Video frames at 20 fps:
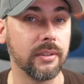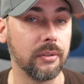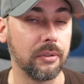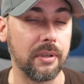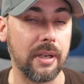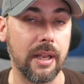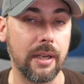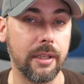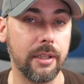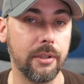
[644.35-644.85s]
learn
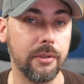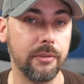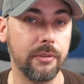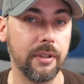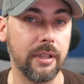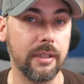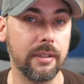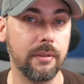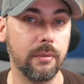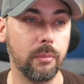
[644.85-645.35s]
how to use
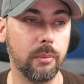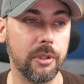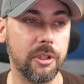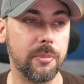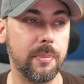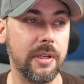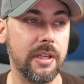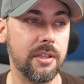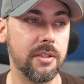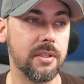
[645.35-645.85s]
it, which
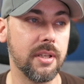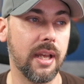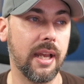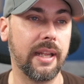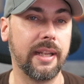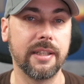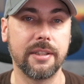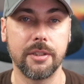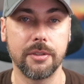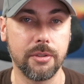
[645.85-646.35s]
means I
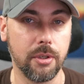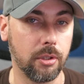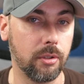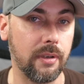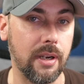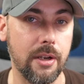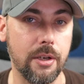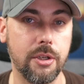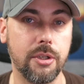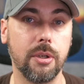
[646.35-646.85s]
get to turn
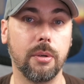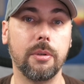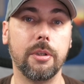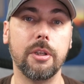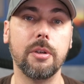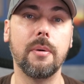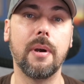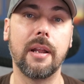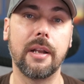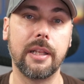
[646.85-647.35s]
around and show
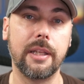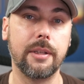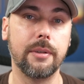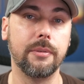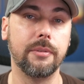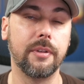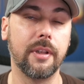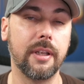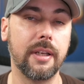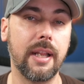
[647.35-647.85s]
you how to
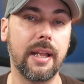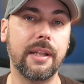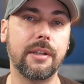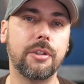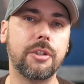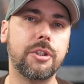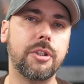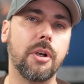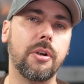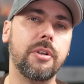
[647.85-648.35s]
use it and
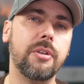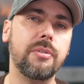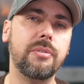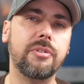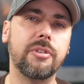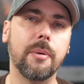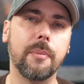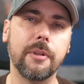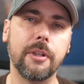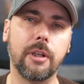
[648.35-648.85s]
show you
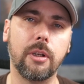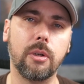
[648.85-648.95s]
some of the